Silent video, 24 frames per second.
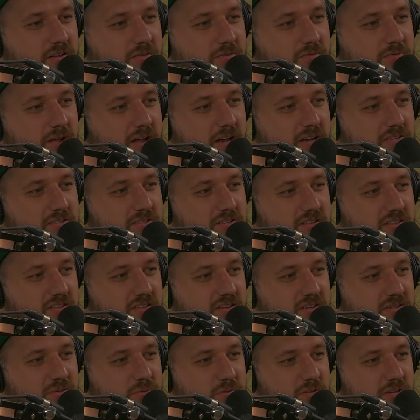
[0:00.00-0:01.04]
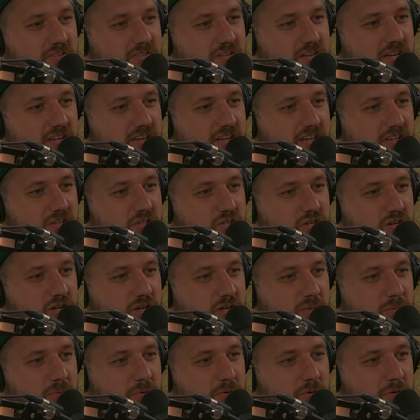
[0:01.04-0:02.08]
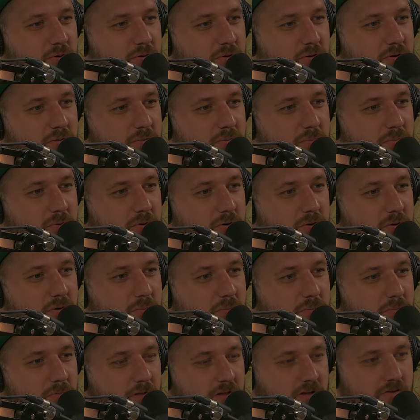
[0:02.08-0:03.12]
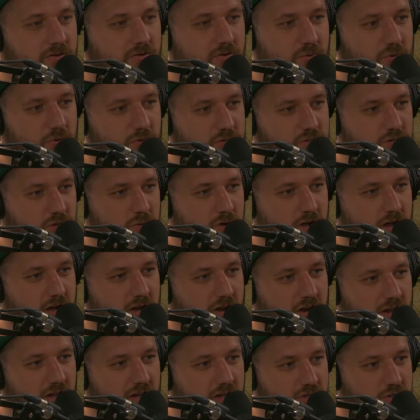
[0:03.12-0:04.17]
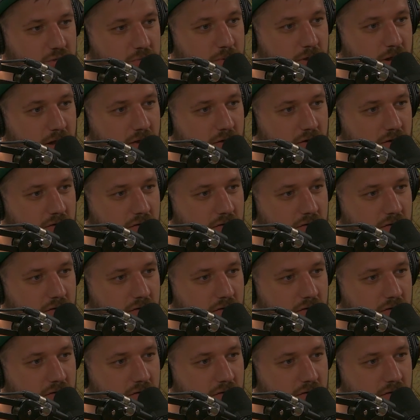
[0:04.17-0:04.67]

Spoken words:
fantasy things where they take like a chick and put her like torso on like a spider.